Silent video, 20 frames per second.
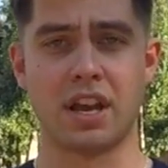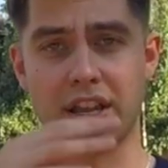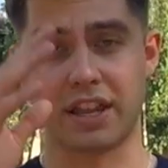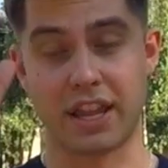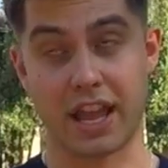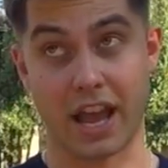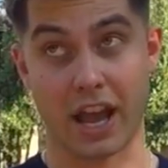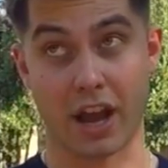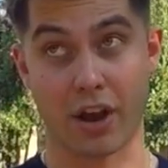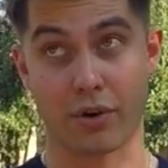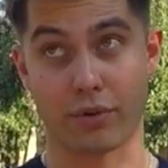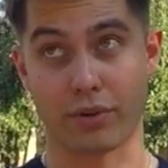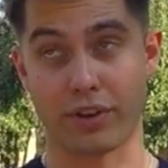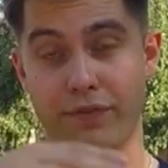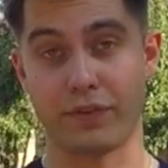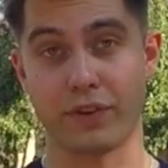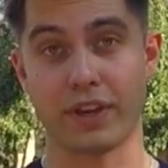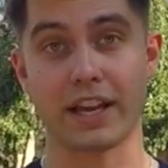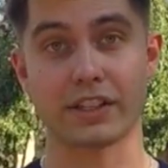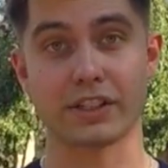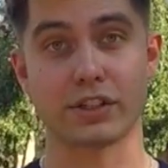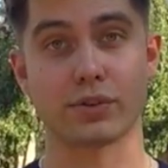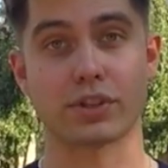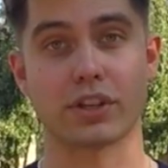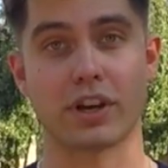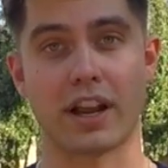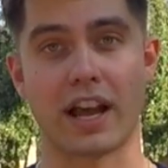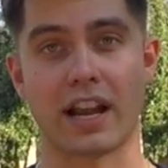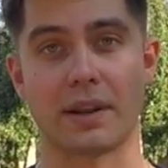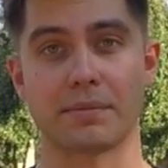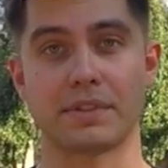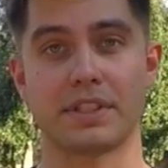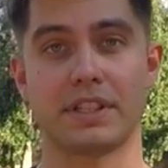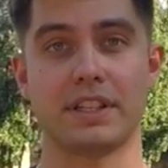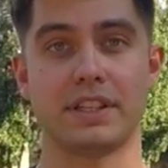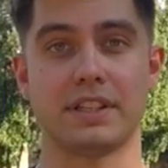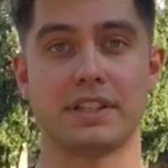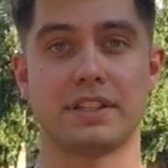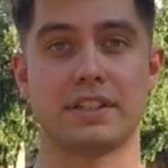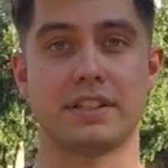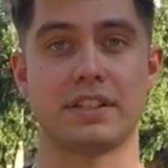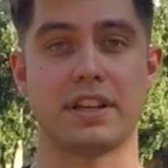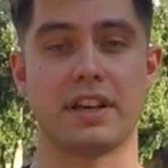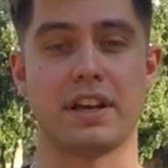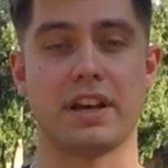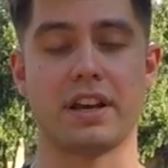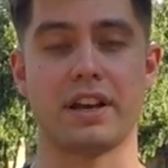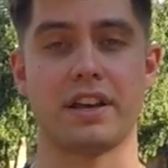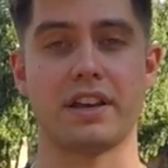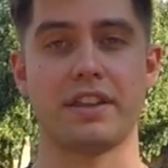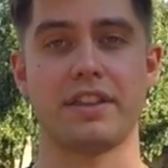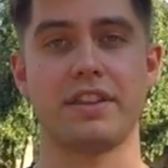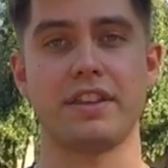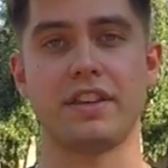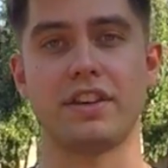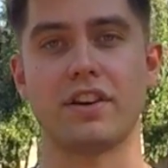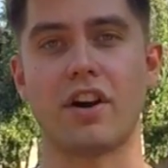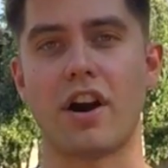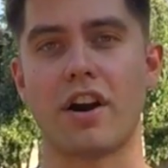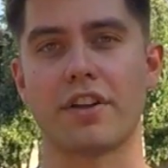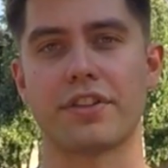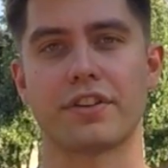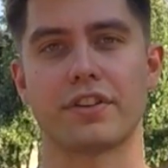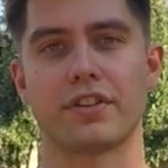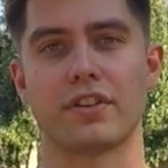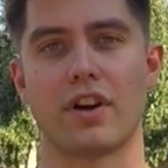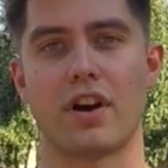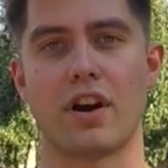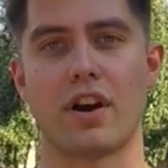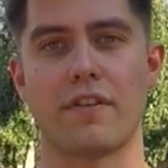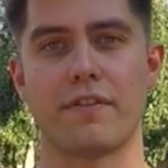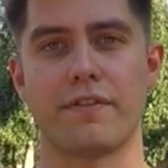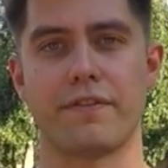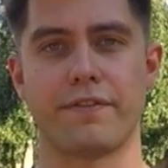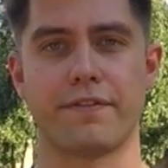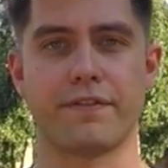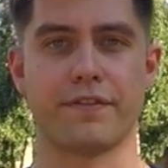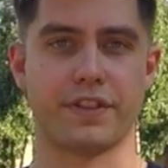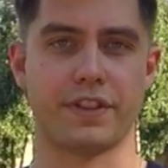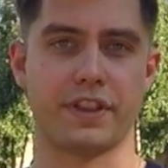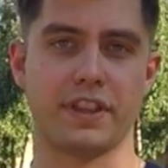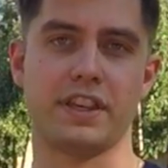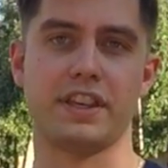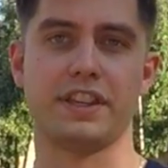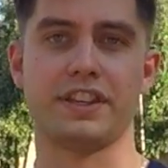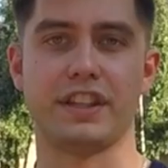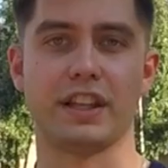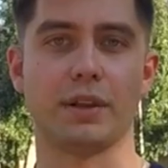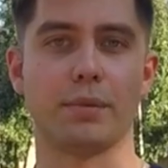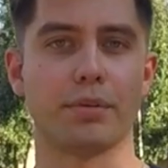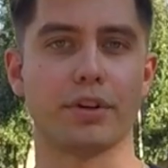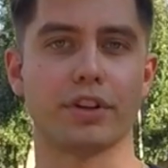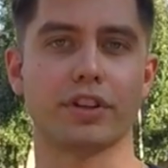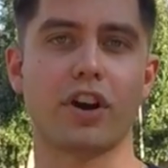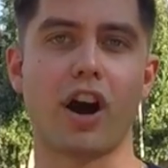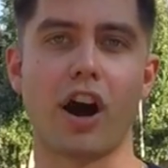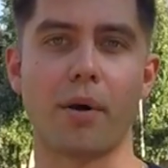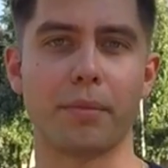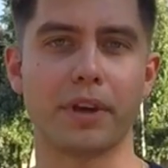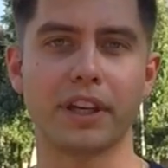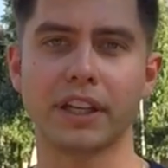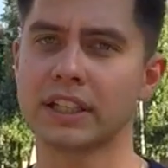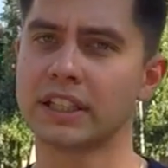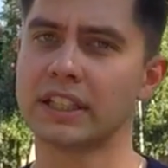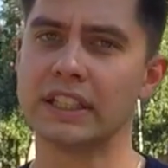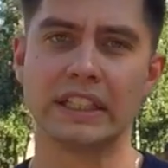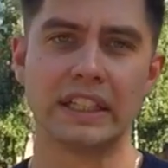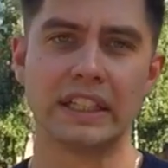Now, if you guys know Scott Adams, he's the author of the Dilbert comic,